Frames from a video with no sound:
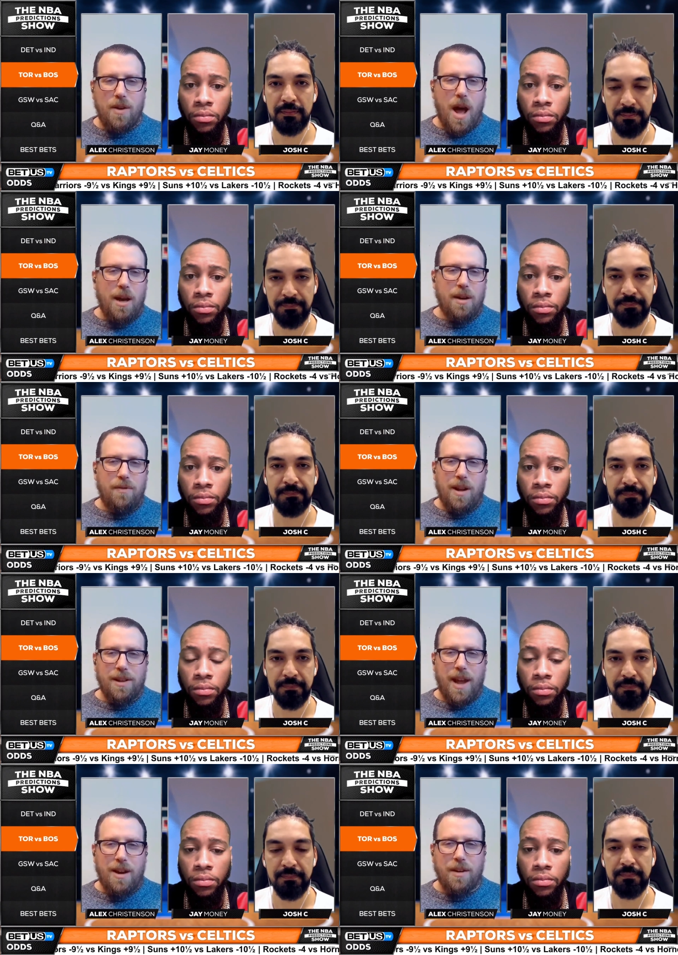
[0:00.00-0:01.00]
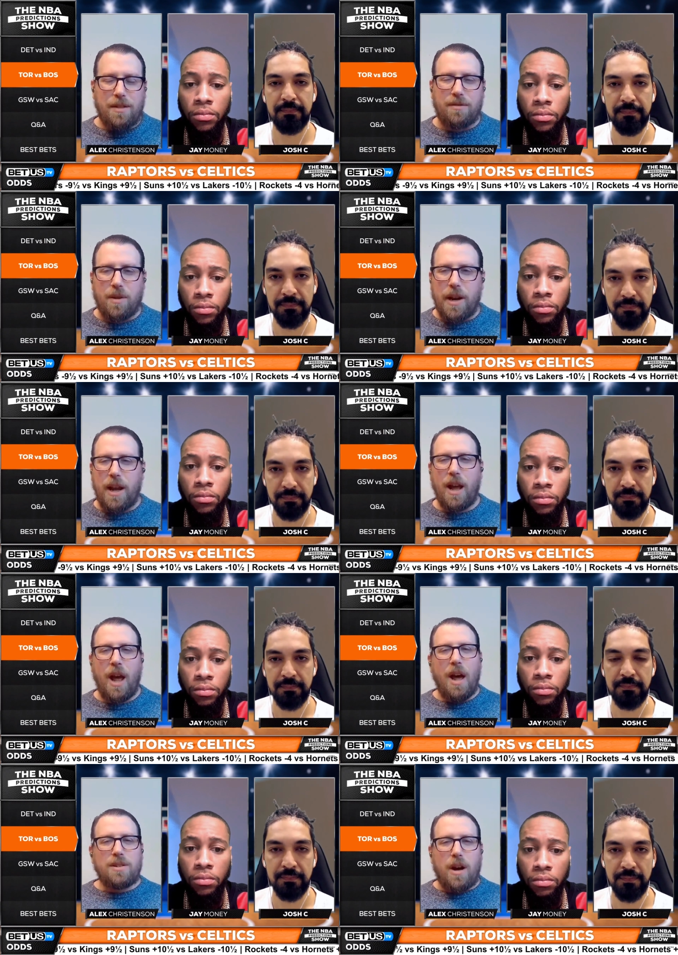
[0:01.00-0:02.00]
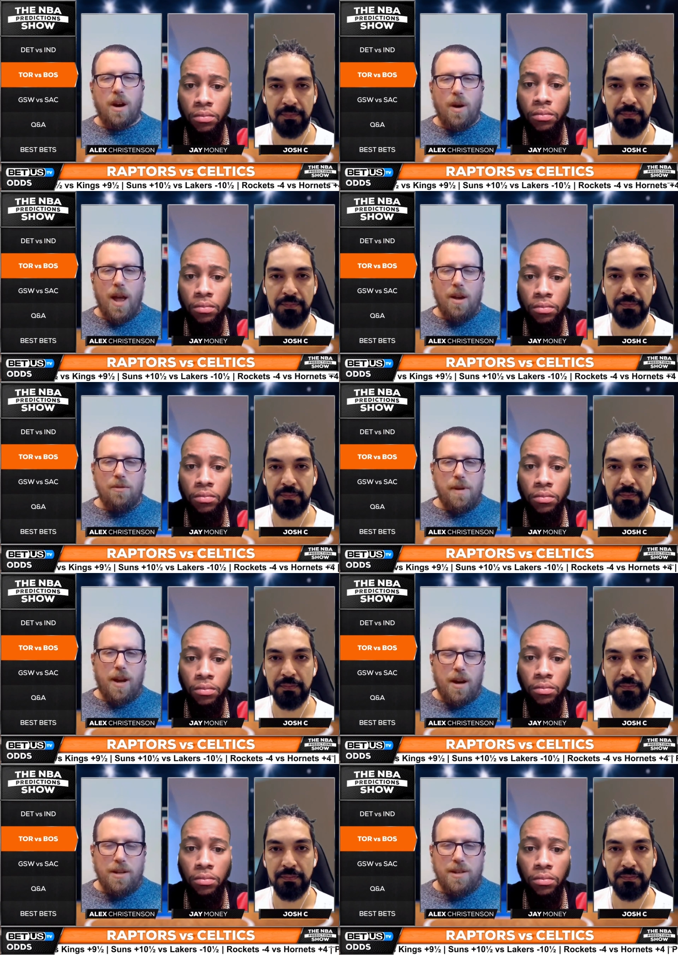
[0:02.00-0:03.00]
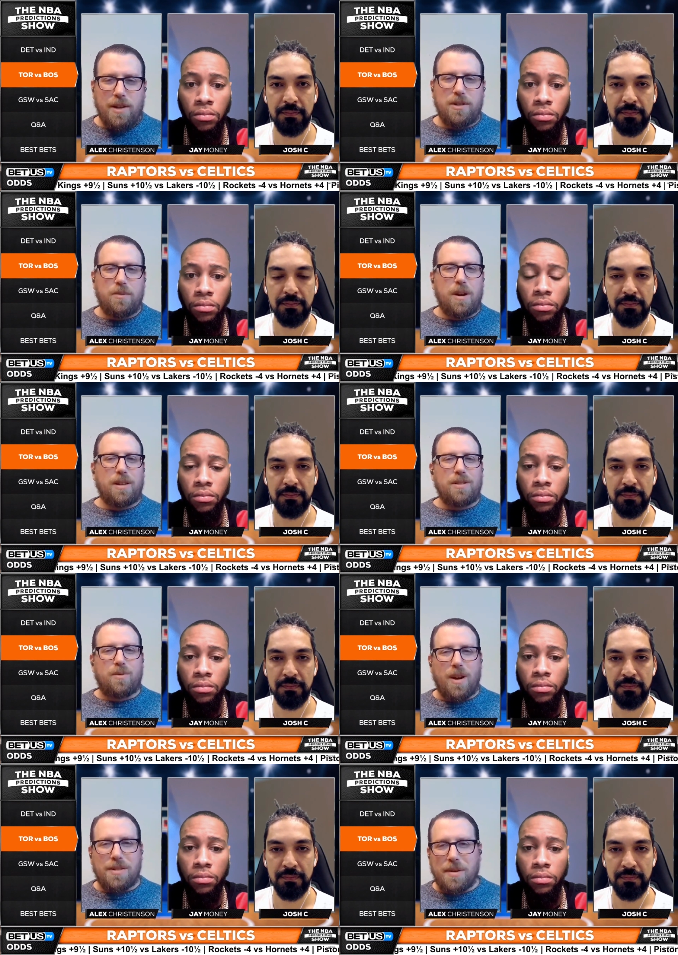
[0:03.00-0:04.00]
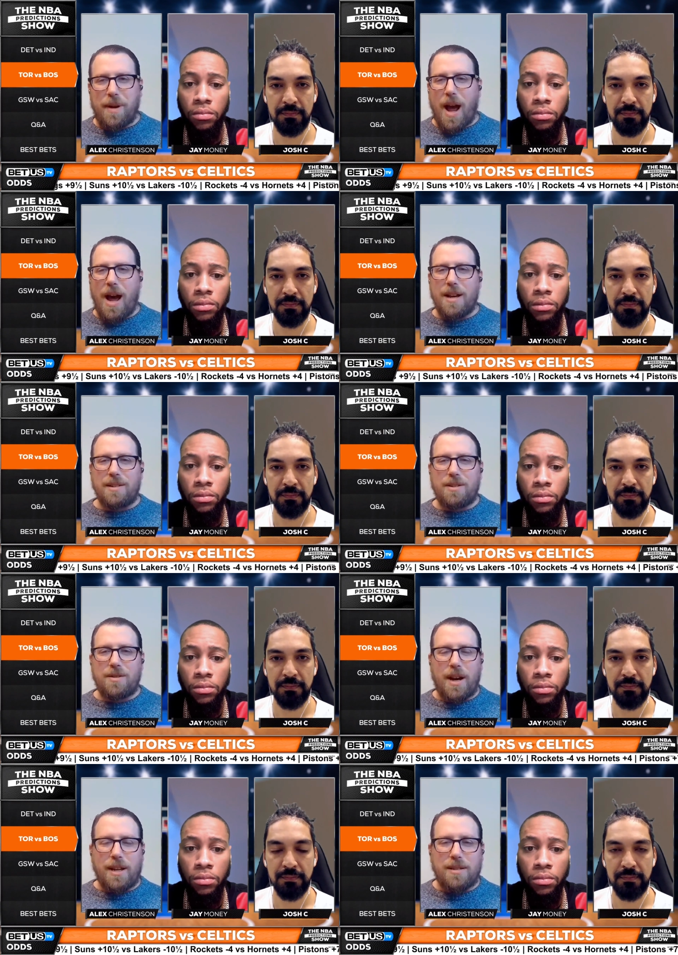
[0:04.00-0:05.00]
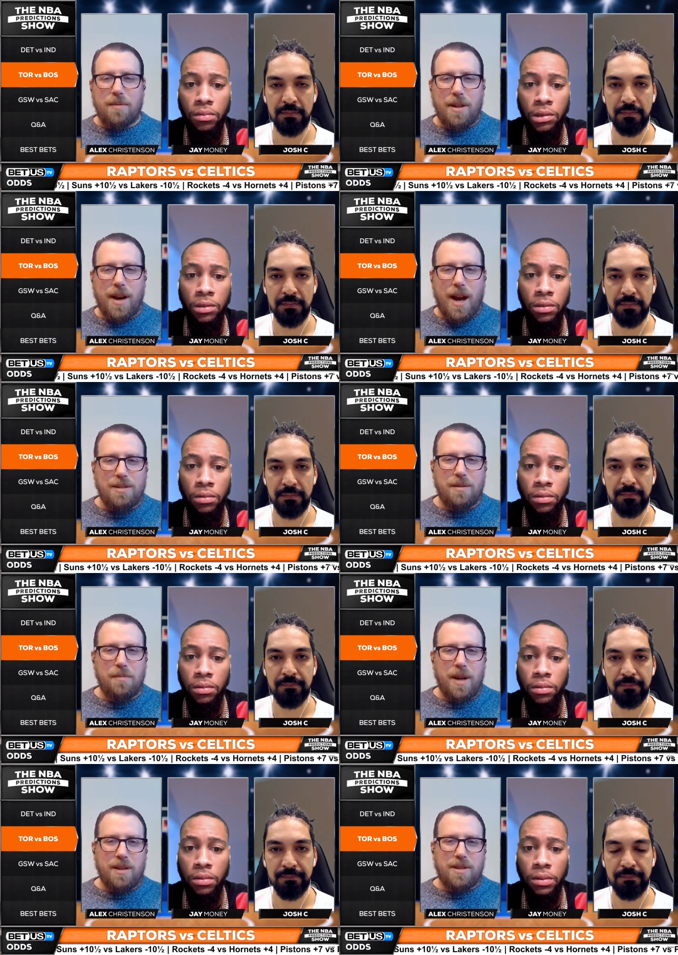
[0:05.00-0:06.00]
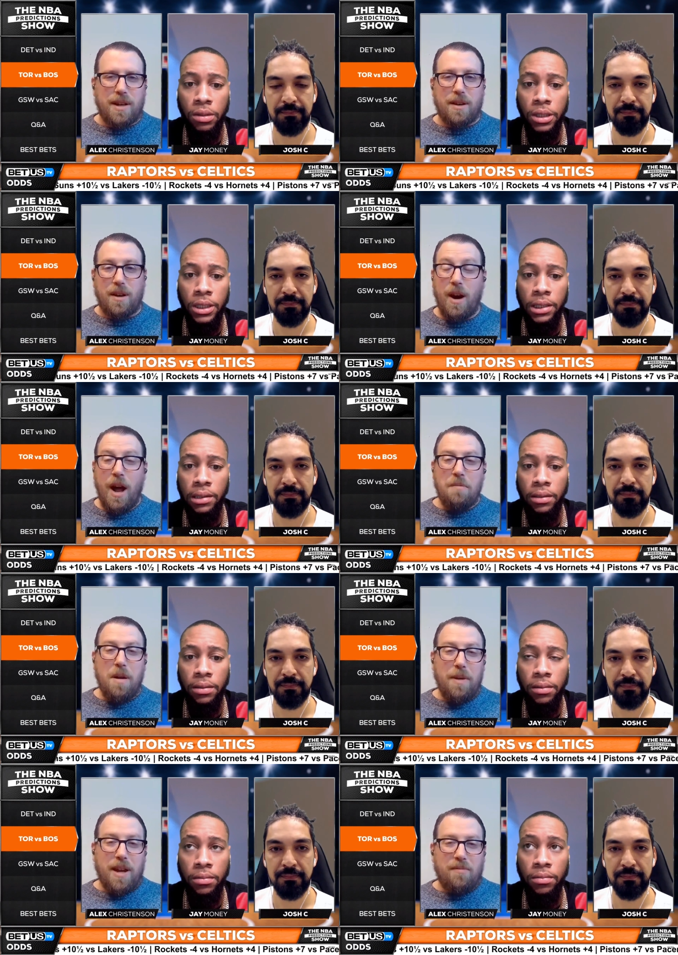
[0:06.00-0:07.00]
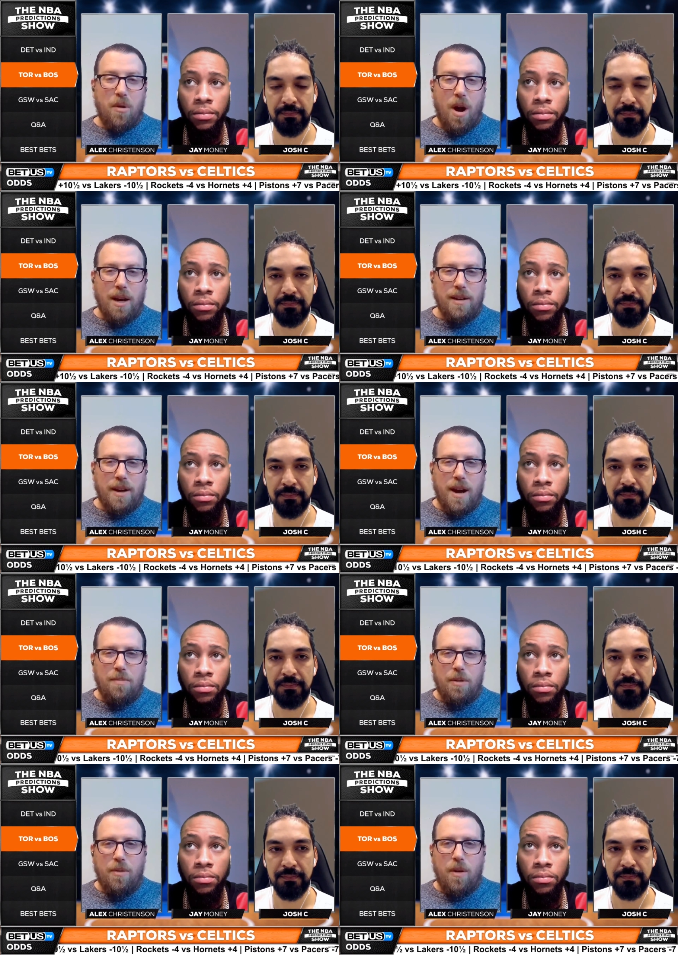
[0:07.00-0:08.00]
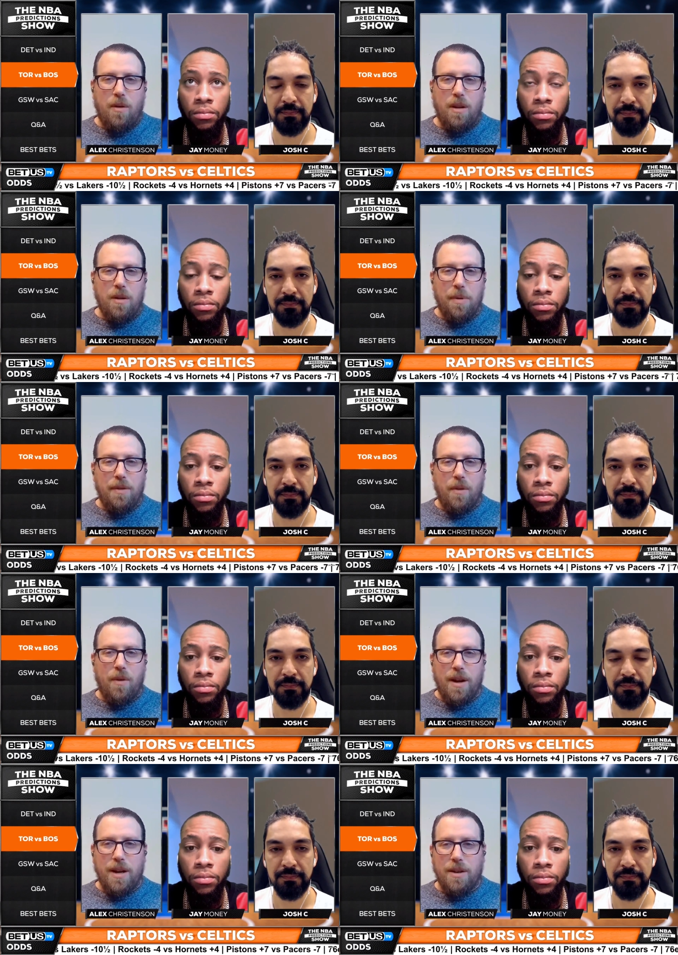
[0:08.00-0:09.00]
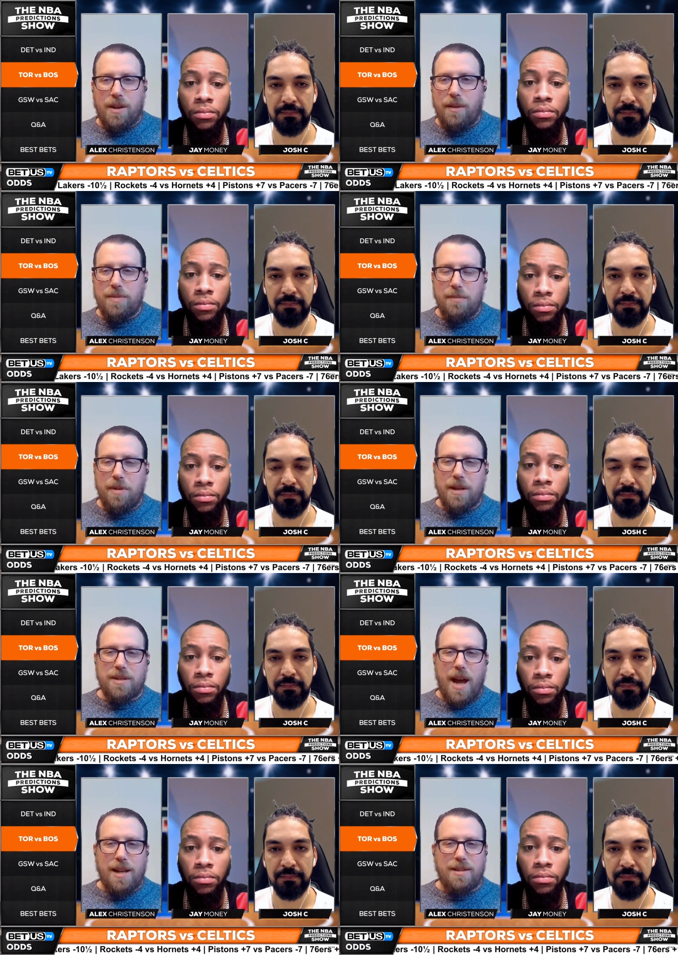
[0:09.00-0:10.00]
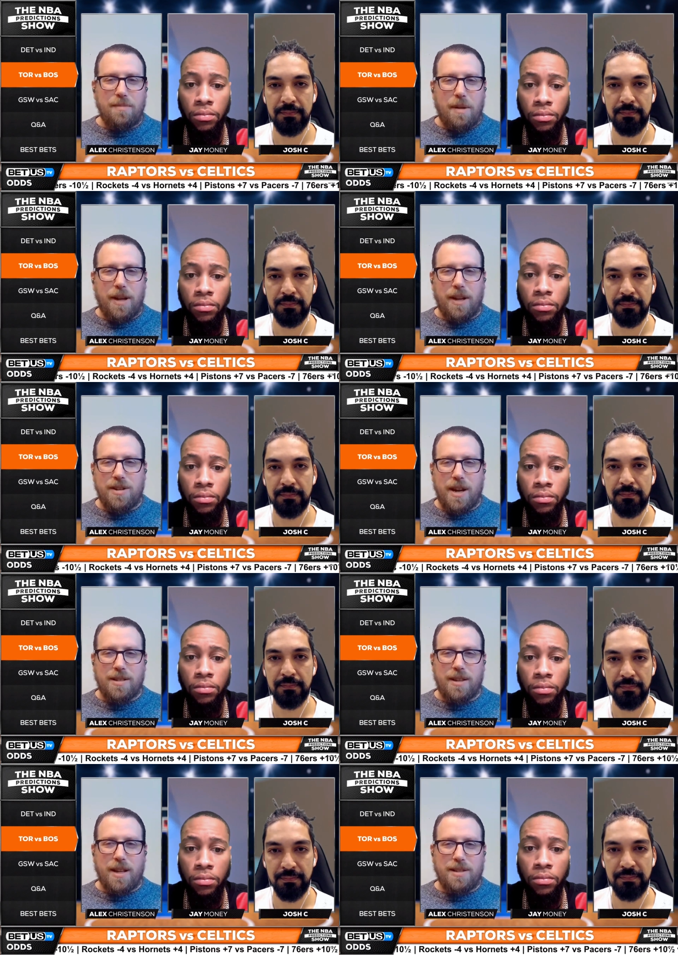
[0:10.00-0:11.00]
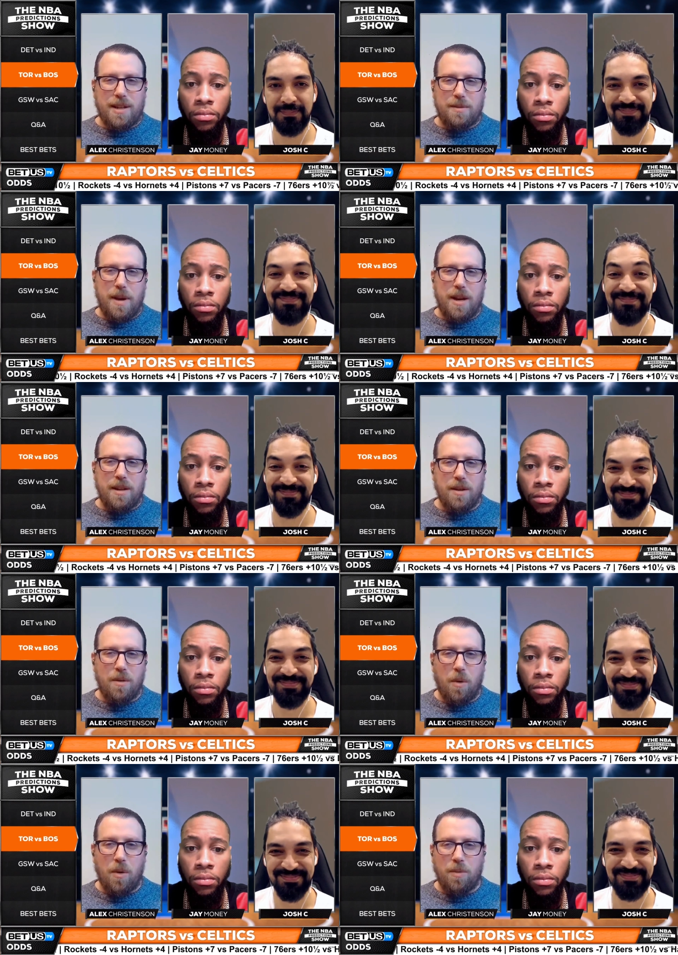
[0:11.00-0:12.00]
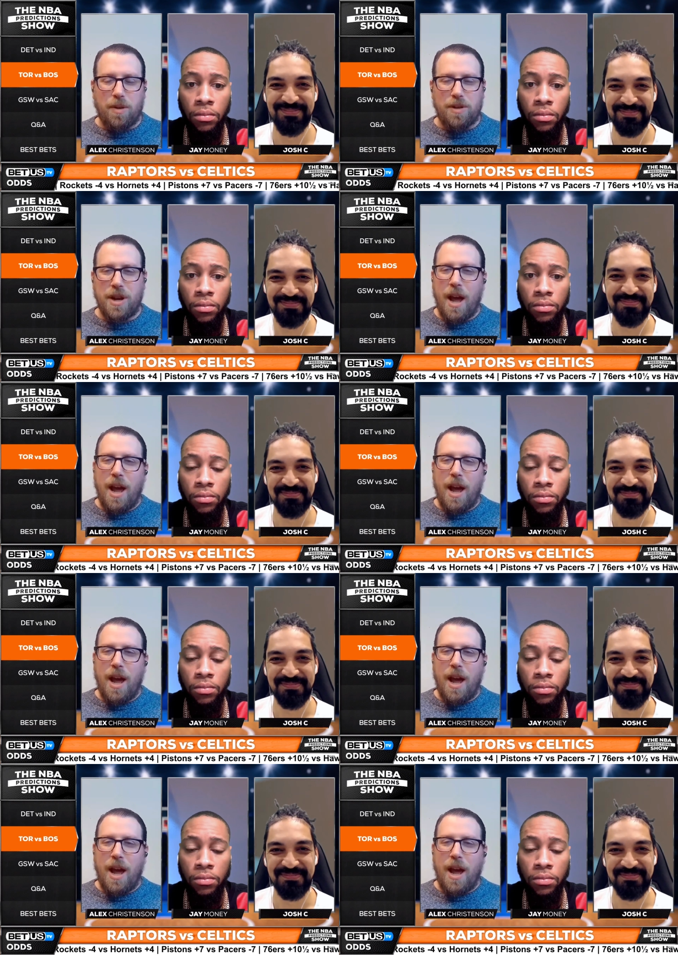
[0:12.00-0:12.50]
Speaker 1: They're not going to fall down to three. So it would make all the sense in the world. Let's rest some guys. Let's try to get some other guys some minutes here. Maybe give Brogdon a couple, a little bit of a run here. Give him some big stats. Maybe get a chance at that six man of the year award, which